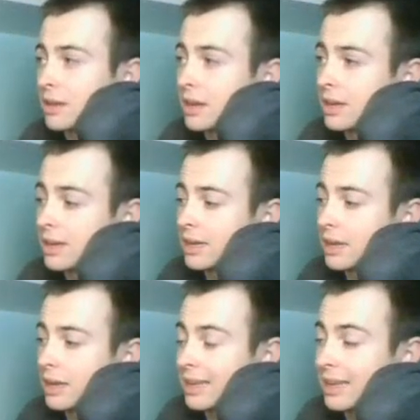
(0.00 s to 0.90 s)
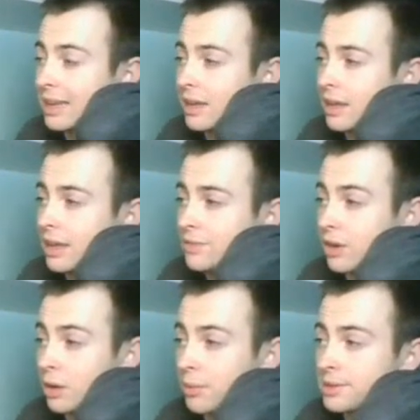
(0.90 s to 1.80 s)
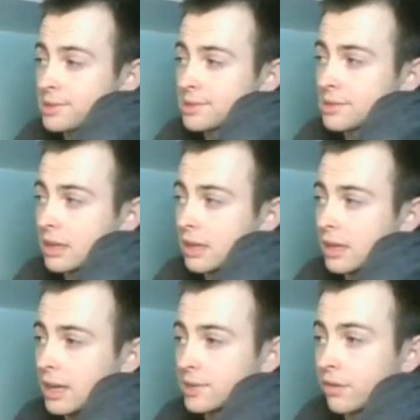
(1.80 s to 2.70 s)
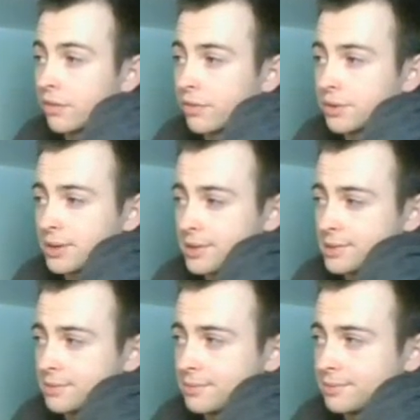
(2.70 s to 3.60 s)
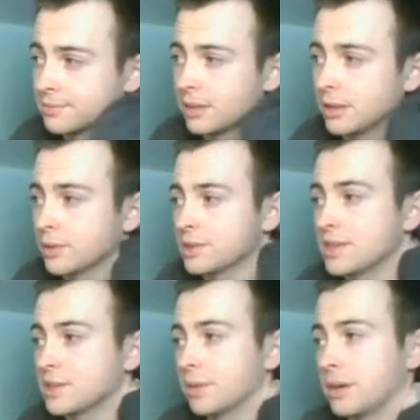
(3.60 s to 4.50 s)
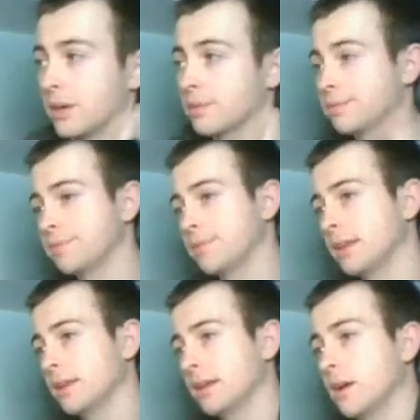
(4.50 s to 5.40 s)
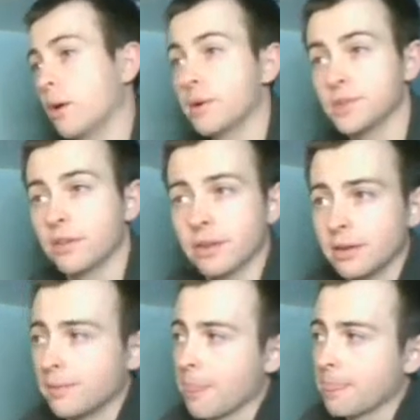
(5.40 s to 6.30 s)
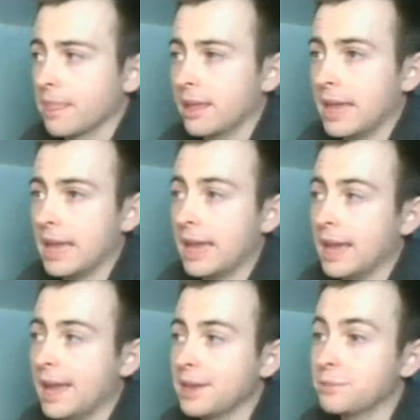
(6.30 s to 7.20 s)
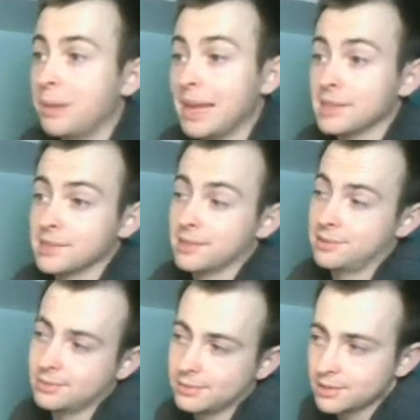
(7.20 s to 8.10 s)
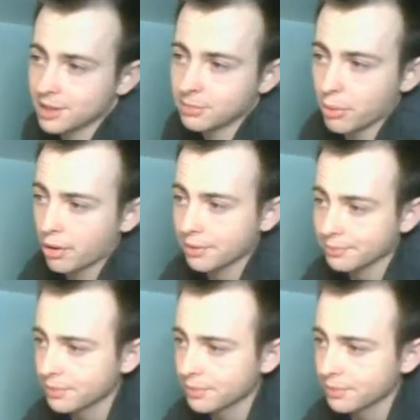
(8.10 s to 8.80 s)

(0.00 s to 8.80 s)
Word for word: If Drock wins, it's over for Lucas. Lucas needs a win here, or it's over. And bait is on the board.